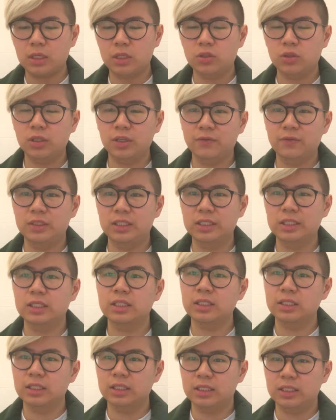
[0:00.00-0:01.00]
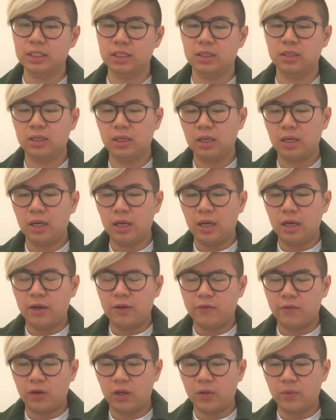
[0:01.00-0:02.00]
So you have D and T.
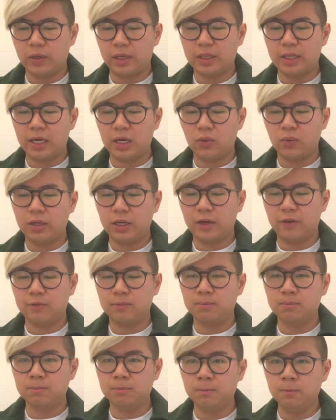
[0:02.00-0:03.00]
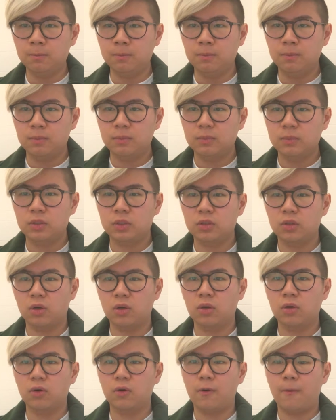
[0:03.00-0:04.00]
Following that, we have M.
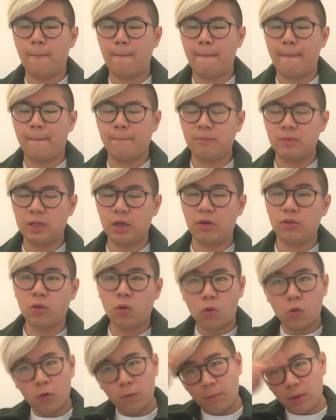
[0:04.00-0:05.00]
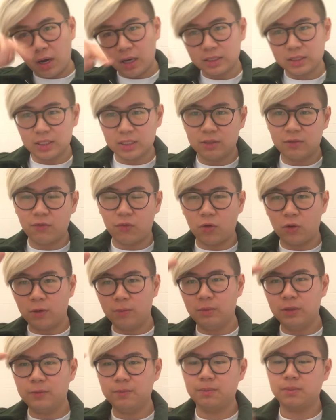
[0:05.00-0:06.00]
So now the whole box is
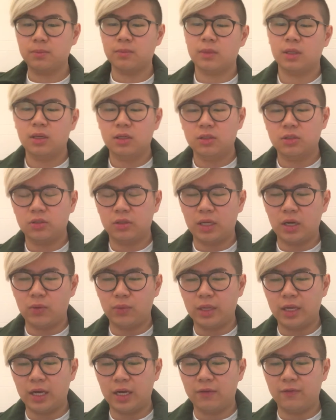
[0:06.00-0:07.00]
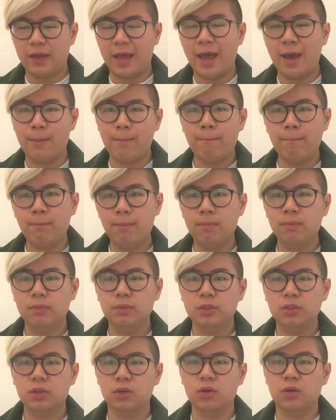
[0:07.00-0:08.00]
formed. So now we have M.
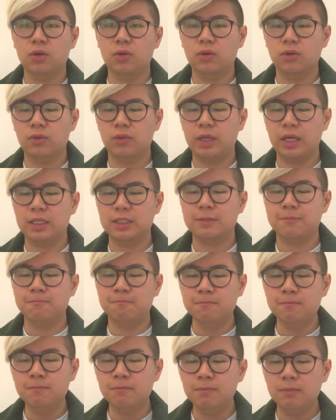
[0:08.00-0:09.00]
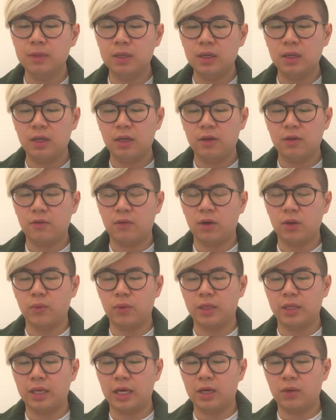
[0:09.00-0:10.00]
So that's M.
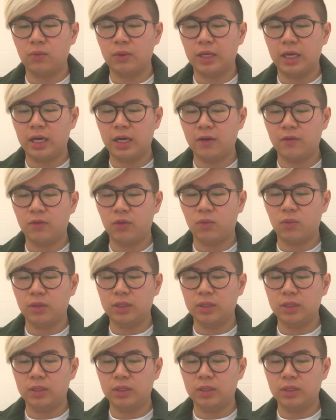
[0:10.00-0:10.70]
Following that, we have the